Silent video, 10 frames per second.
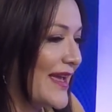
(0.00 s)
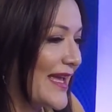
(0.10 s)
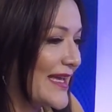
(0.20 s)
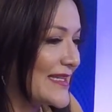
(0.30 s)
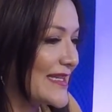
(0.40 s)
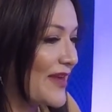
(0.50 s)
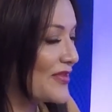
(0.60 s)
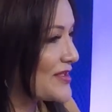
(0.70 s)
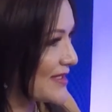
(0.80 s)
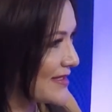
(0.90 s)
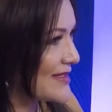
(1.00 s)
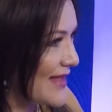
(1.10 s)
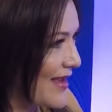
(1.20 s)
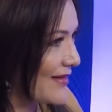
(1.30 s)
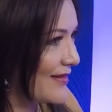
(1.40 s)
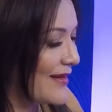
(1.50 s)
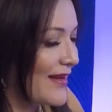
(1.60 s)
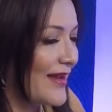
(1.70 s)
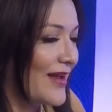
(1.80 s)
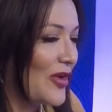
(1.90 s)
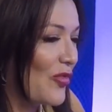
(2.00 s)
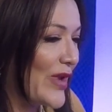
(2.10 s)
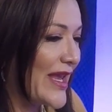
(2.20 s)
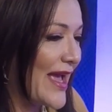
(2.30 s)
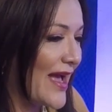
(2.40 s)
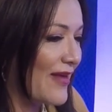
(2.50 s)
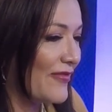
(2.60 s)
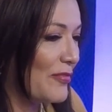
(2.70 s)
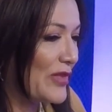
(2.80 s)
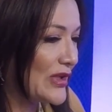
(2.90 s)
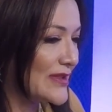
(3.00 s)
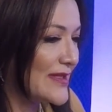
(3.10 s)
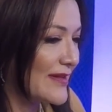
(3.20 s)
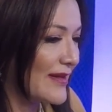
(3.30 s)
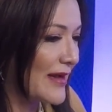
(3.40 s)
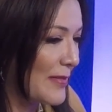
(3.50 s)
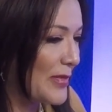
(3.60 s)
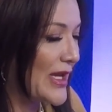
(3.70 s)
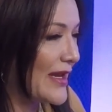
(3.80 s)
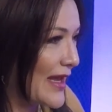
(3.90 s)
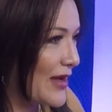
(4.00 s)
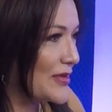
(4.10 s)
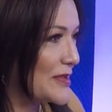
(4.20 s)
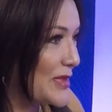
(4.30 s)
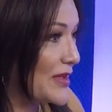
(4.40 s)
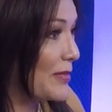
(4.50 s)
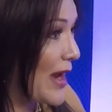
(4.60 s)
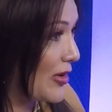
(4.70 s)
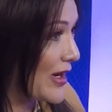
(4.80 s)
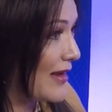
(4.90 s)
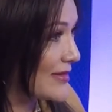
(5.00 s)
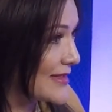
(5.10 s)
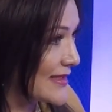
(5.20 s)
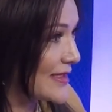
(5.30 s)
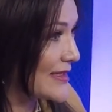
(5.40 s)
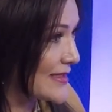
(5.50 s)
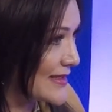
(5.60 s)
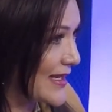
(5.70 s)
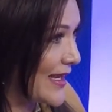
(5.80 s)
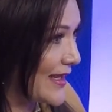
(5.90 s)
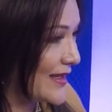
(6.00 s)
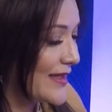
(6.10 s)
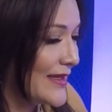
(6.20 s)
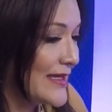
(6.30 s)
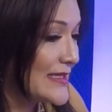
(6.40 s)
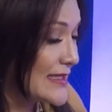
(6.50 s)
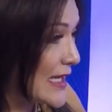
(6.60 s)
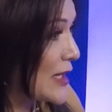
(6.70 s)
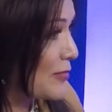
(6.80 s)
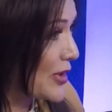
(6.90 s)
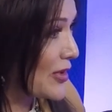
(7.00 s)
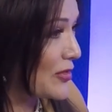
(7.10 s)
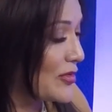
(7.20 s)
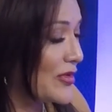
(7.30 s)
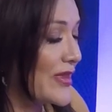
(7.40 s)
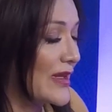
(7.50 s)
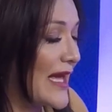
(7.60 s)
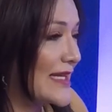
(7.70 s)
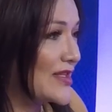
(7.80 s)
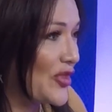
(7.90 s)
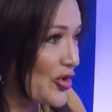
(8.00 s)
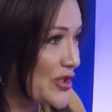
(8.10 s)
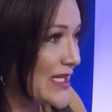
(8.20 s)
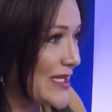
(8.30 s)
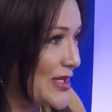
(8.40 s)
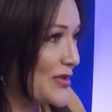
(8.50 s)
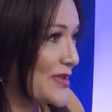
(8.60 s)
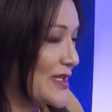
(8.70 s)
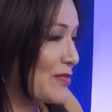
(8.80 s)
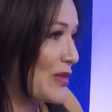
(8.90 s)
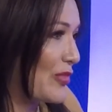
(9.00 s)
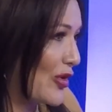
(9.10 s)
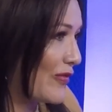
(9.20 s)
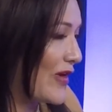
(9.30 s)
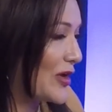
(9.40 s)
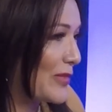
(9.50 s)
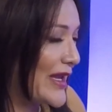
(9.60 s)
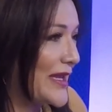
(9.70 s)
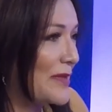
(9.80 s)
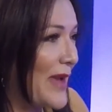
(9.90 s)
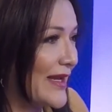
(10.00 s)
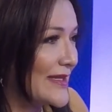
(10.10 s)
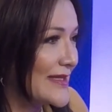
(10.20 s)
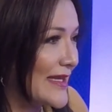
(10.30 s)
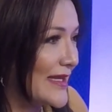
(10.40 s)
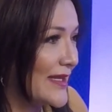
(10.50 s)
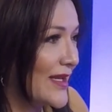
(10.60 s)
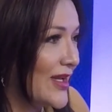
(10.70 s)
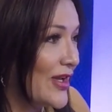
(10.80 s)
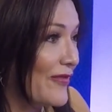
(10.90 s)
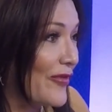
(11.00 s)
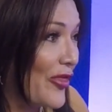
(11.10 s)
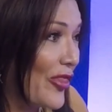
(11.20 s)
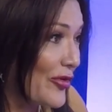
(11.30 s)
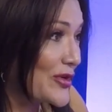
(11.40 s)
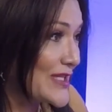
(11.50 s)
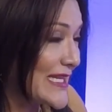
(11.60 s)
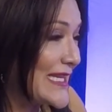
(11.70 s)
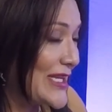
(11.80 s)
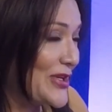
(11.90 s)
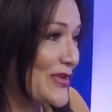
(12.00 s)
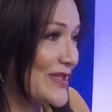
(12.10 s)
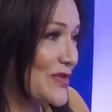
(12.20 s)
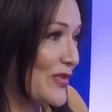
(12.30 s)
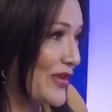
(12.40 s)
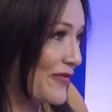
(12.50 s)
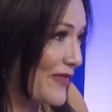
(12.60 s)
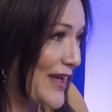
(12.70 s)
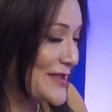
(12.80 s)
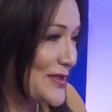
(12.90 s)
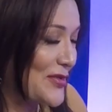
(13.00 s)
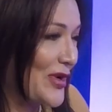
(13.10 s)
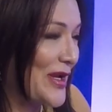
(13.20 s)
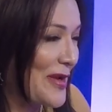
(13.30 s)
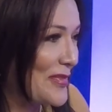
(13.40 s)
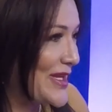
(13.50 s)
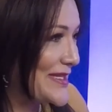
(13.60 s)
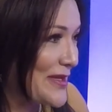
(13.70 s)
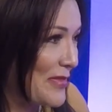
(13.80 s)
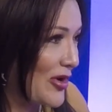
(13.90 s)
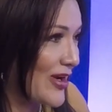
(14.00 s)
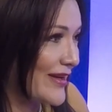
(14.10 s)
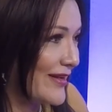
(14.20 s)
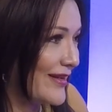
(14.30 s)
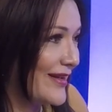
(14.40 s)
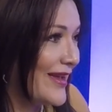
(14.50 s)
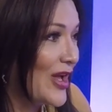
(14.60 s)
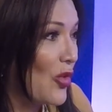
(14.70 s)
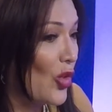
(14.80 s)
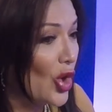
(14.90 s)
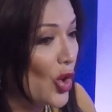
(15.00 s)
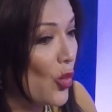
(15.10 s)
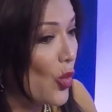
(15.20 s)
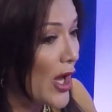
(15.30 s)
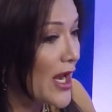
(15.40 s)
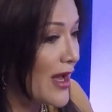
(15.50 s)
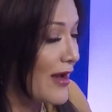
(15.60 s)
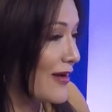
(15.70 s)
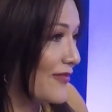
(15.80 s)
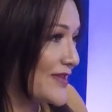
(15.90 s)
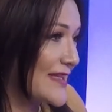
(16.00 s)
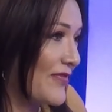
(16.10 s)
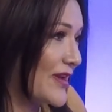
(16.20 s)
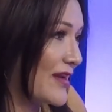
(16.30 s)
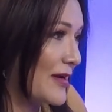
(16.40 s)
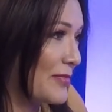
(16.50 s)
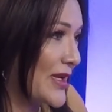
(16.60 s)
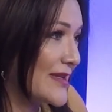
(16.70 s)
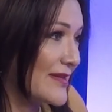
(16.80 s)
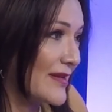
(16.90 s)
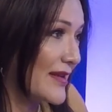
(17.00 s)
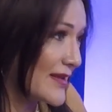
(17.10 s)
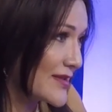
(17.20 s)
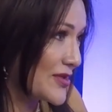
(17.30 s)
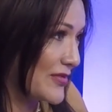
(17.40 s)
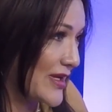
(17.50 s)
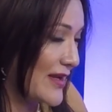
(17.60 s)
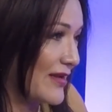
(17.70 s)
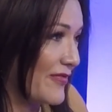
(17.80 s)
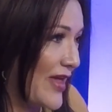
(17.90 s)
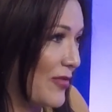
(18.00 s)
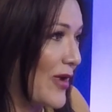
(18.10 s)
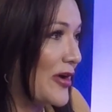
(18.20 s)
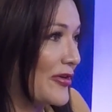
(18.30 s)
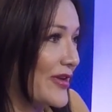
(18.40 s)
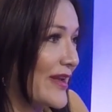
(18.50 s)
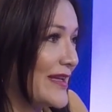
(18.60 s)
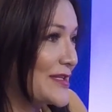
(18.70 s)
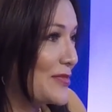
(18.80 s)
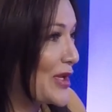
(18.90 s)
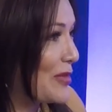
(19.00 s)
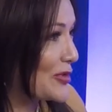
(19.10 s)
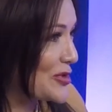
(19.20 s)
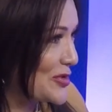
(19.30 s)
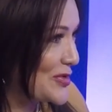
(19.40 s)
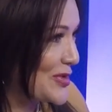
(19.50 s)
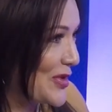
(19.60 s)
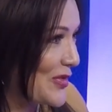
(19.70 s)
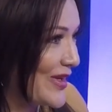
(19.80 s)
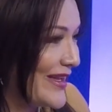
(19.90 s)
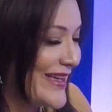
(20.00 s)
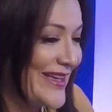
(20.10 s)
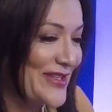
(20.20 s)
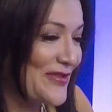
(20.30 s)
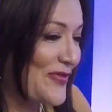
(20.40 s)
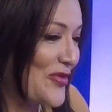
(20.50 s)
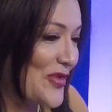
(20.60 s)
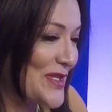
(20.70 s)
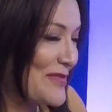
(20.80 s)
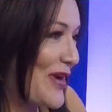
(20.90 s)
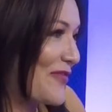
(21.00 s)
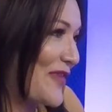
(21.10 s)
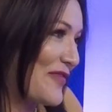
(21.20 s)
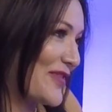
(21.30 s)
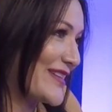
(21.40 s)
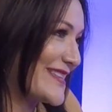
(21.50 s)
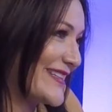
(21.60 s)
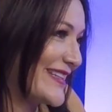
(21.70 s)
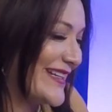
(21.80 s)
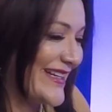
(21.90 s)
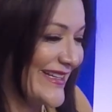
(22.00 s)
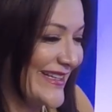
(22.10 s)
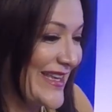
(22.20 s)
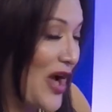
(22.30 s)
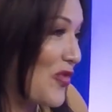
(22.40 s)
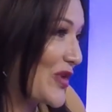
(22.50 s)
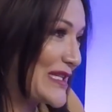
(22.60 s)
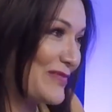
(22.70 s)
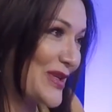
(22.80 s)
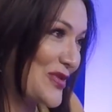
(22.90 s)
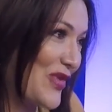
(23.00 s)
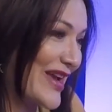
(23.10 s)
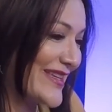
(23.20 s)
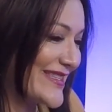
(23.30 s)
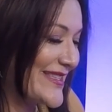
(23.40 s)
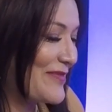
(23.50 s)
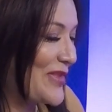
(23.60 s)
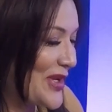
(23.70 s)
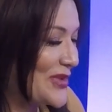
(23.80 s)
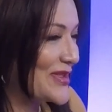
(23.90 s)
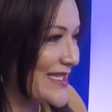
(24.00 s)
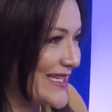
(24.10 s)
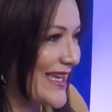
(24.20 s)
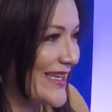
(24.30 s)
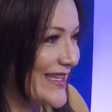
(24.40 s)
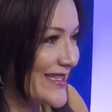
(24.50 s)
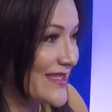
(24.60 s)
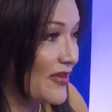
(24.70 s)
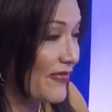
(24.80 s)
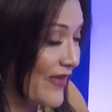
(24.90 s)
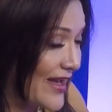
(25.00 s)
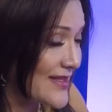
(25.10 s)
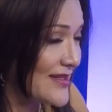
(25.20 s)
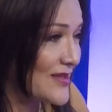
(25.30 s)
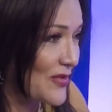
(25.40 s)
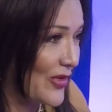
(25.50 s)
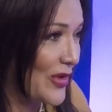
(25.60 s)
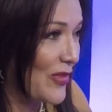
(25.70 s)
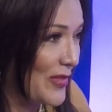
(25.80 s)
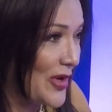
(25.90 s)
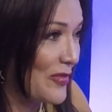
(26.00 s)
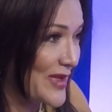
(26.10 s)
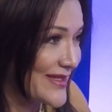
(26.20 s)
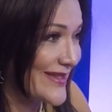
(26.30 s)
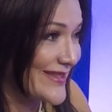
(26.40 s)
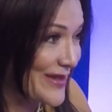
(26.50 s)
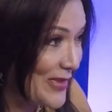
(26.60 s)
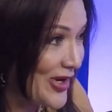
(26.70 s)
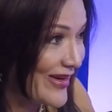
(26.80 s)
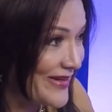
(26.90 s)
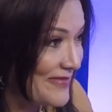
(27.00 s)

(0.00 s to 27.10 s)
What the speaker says: And ever since then, we have built the company now to be the powerhouse that it is today. Today, Pinnacle in the last 13 years has been profiled by Inc. magazine for 13 years as one of the fastest growing companies in America. We're one of 7 companies in the history of that record to be able to do so. And of course, my favorite, not once but twice, Pinnacle today is the fastest growing women-owned business in America.